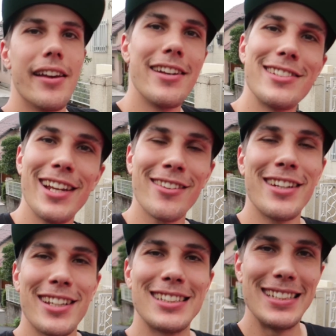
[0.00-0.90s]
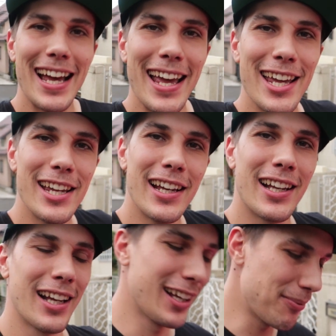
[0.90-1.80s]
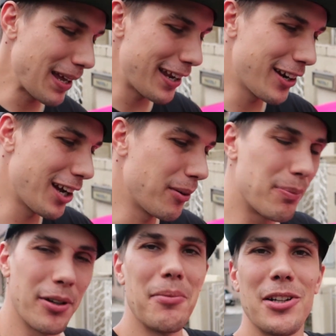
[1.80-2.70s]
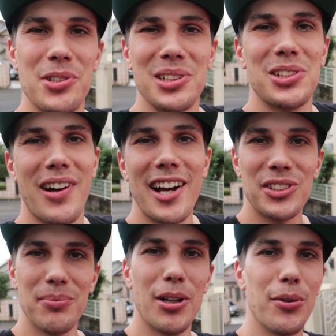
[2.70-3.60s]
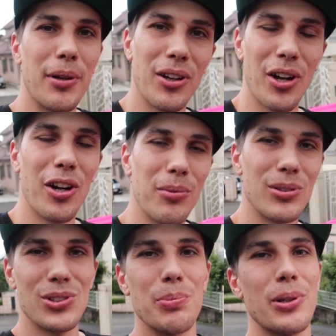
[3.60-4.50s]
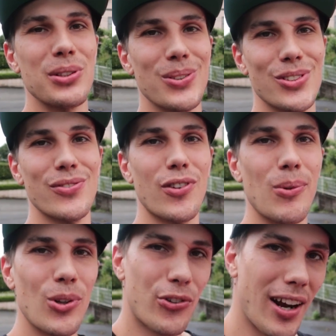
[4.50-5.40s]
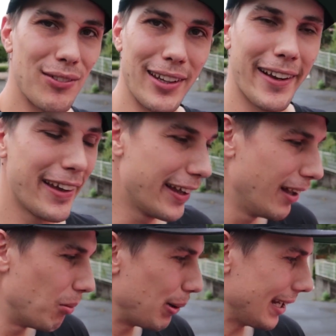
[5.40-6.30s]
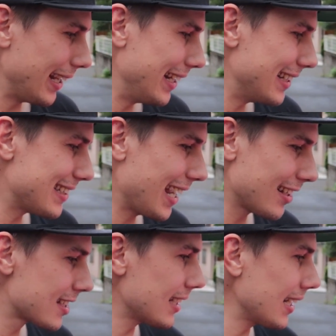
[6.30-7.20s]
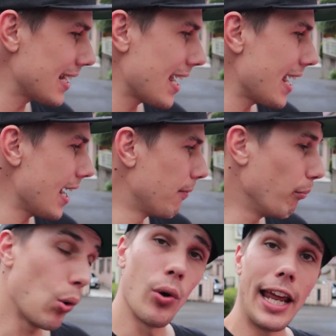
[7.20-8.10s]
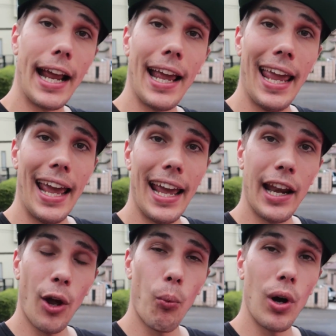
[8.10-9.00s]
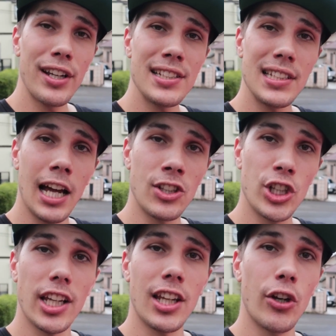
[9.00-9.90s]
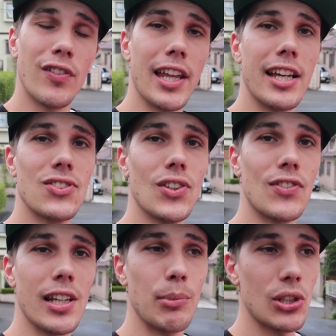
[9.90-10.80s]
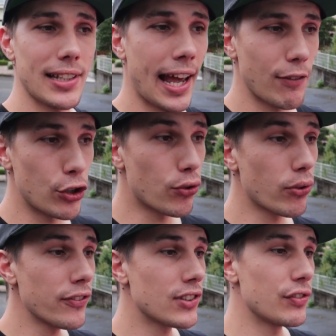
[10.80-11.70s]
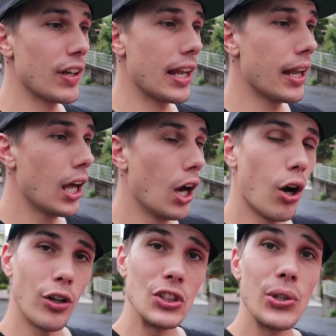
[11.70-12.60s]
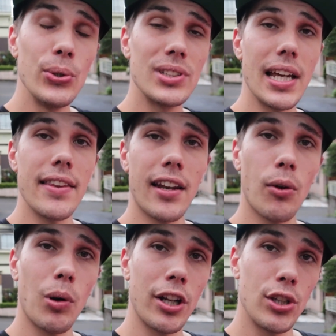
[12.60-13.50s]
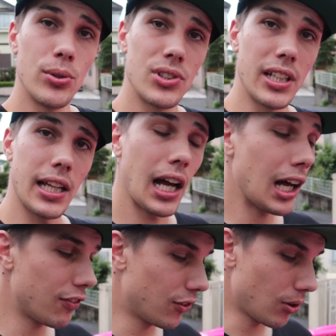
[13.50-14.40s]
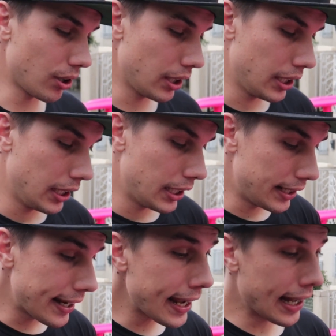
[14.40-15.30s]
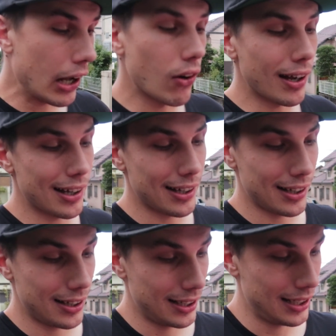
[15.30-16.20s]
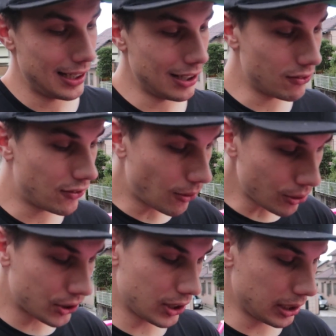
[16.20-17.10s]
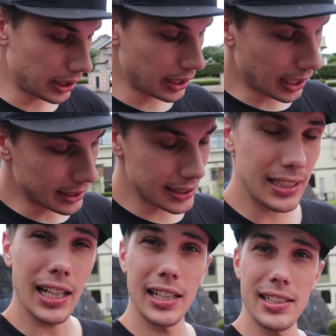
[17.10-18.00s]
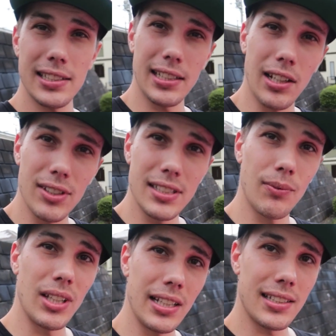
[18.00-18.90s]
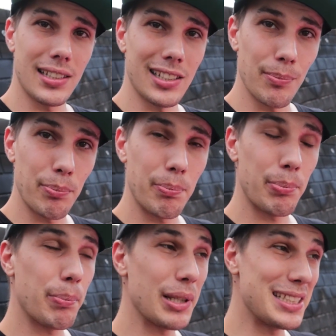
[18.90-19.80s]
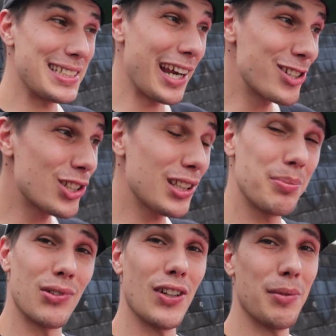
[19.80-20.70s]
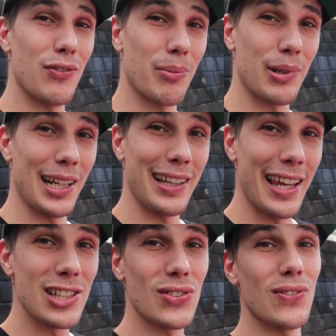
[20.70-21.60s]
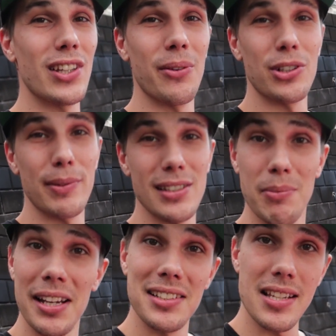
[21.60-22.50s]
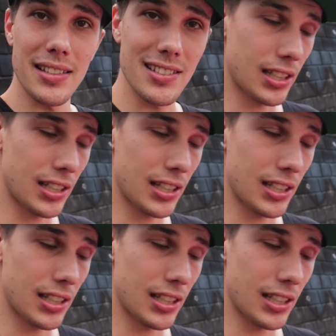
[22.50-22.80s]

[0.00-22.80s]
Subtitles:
It is now the next day. May and I, we pretty much just crashed the moment we got home. We were super exhausted from all the traveling. But it is now Sunday morning, and I want to start checking over the S15 because I have a drift event on Tuesday that I want to use the car for. Now, unfortunately, I did kind of discover something that's going to potentially prevent me from bringing the S15, which means I may need to take the